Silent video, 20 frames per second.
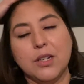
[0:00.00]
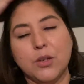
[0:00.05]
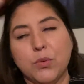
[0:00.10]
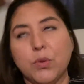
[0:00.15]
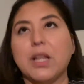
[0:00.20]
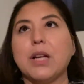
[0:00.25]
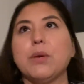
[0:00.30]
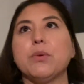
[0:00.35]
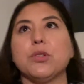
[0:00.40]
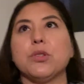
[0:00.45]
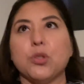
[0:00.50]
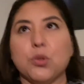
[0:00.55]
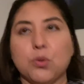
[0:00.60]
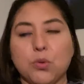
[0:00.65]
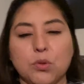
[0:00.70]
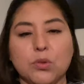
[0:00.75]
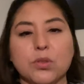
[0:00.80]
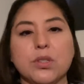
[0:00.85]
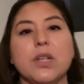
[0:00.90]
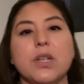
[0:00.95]
Well, I was
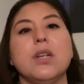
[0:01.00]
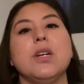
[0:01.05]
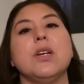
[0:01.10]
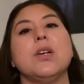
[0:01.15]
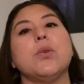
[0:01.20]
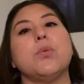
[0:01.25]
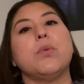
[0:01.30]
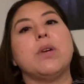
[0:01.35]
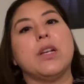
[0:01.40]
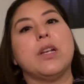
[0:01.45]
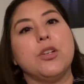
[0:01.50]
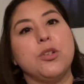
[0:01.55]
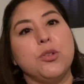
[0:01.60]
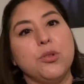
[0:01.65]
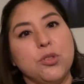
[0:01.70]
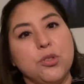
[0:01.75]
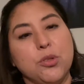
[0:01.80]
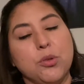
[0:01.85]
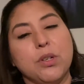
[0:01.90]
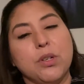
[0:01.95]
told we had a new
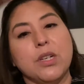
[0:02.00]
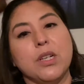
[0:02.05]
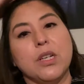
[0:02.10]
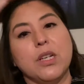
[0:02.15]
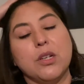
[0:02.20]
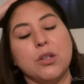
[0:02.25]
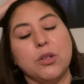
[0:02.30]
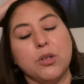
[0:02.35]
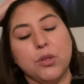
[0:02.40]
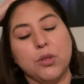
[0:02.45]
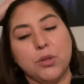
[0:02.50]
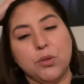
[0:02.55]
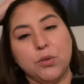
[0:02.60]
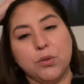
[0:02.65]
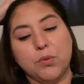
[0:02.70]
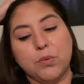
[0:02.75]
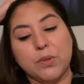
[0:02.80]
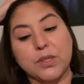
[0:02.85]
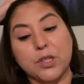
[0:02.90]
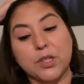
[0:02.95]
student
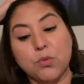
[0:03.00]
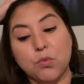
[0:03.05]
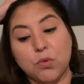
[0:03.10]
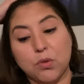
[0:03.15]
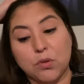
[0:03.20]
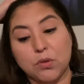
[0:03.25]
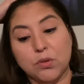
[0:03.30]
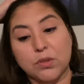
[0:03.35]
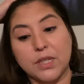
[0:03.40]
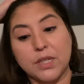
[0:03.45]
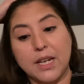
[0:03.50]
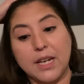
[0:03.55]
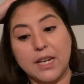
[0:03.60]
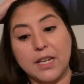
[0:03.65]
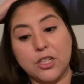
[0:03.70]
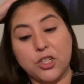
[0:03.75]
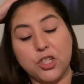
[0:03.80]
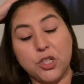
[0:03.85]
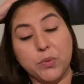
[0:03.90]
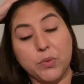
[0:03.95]
who was enrolled
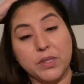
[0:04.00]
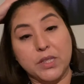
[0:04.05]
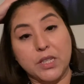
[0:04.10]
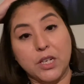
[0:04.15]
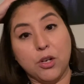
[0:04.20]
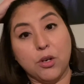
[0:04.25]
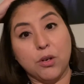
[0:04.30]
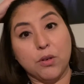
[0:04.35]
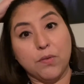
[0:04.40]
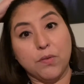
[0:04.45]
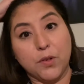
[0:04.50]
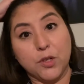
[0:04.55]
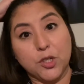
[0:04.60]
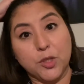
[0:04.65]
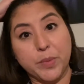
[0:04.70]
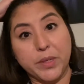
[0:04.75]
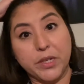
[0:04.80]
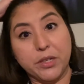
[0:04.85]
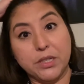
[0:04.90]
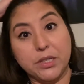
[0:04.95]
and she was in her first
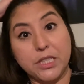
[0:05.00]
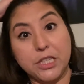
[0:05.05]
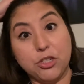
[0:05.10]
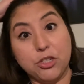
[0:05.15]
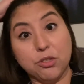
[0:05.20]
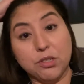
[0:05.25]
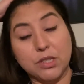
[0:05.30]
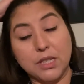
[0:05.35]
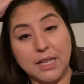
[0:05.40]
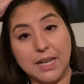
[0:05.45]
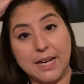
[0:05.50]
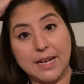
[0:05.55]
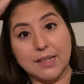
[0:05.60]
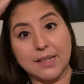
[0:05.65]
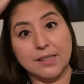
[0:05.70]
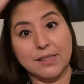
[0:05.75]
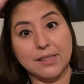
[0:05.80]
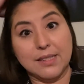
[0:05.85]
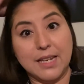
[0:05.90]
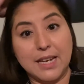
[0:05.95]
period teacher's
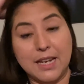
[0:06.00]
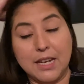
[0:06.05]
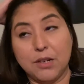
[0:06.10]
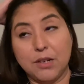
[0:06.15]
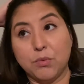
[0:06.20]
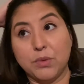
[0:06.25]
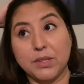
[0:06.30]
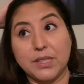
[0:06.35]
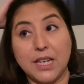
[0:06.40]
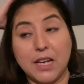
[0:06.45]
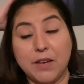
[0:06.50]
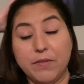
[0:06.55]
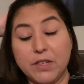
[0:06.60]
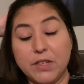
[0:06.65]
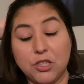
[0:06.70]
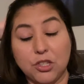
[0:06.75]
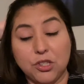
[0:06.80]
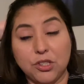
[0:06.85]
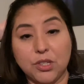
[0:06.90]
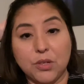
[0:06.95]
class and was having
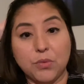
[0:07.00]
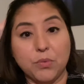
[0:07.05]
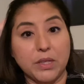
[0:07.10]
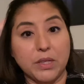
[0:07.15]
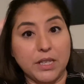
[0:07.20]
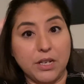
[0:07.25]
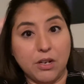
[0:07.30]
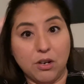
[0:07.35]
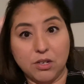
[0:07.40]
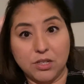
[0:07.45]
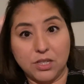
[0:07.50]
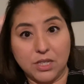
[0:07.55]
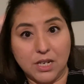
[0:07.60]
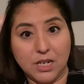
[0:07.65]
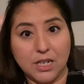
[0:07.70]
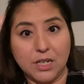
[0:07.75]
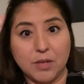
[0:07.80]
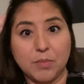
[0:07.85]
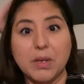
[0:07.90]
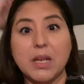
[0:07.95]
just a really hard
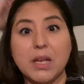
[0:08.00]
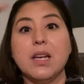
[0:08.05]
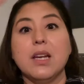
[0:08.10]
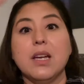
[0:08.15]
time